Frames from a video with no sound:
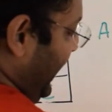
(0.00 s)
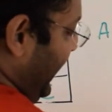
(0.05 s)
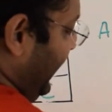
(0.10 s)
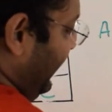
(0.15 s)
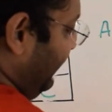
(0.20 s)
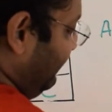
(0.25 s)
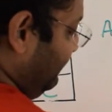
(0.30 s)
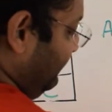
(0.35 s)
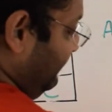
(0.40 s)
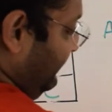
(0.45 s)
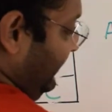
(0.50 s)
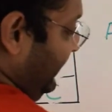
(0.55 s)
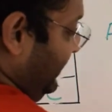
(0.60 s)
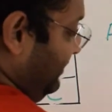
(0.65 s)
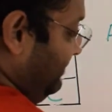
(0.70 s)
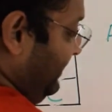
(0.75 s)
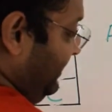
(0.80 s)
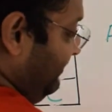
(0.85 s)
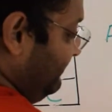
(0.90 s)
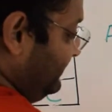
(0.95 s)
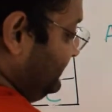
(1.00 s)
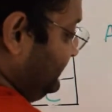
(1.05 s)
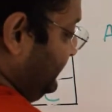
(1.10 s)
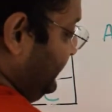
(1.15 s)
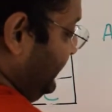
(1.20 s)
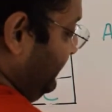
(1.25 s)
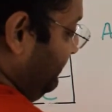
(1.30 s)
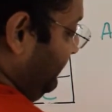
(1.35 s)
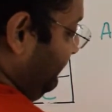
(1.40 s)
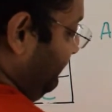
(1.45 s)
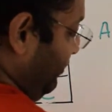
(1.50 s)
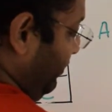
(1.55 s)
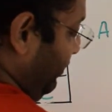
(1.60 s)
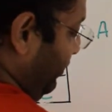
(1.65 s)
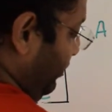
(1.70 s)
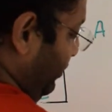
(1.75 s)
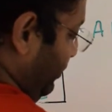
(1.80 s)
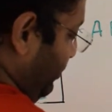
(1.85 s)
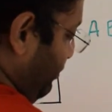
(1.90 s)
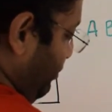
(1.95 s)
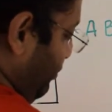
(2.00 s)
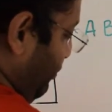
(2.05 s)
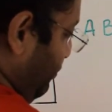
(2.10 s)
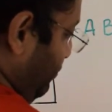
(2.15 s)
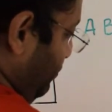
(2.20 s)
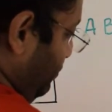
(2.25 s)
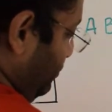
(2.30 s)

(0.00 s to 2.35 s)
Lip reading: Has it been visited before? No.